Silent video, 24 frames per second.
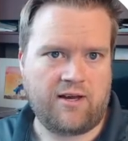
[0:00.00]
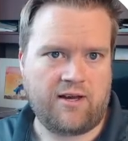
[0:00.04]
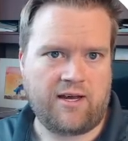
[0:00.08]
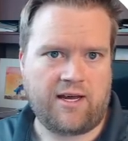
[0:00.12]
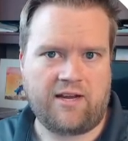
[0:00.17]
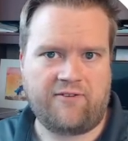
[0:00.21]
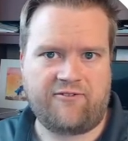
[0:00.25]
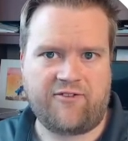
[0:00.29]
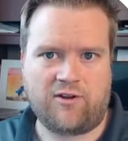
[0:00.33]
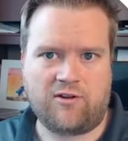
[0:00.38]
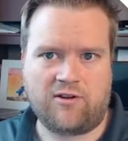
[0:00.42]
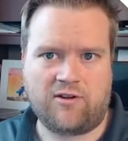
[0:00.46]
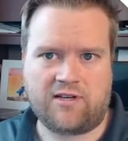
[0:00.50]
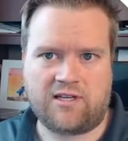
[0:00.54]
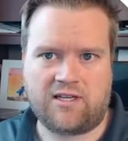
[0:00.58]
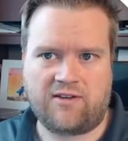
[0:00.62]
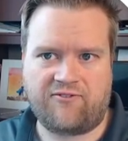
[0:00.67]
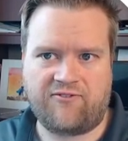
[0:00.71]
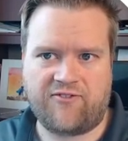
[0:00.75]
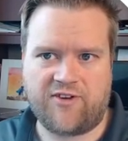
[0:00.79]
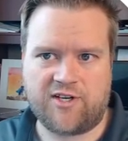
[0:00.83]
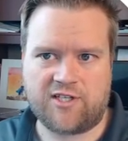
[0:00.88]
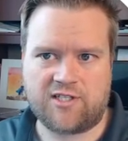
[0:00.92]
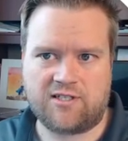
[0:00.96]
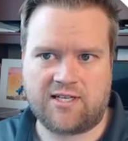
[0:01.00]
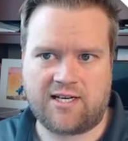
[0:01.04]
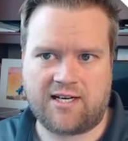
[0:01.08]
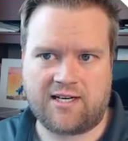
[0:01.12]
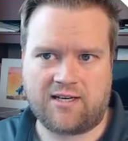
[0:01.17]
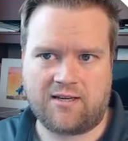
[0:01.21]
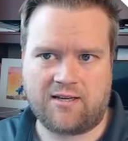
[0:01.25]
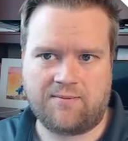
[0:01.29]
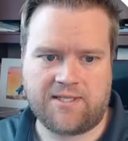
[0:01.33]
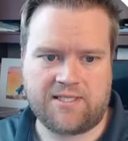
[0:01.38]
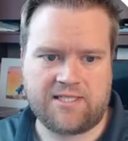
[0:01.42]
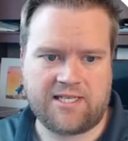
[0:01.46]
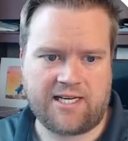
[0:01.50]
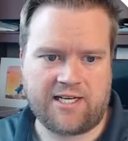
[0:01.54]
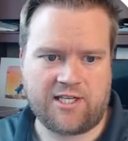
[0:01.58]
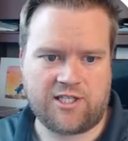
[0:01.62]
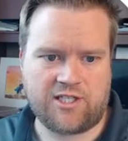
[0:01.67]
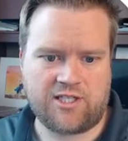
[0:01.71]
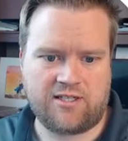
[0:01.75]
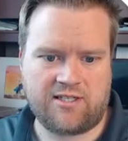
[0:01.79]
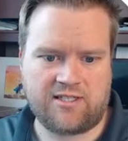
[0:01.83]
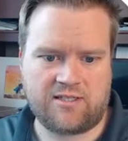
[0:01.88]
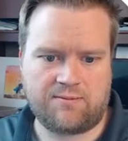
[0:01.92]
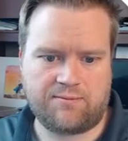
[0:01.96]
And if you look at the official
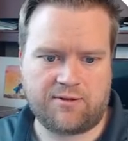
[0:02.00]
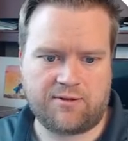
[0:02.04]
documentation, it's